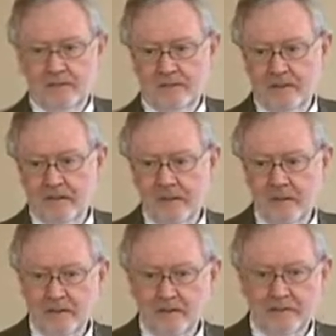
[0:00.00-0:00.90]

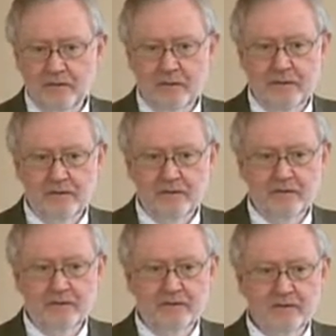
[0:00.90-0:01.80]
economic
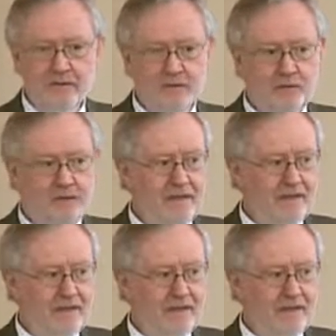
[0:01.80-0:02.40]
information. So I knew they,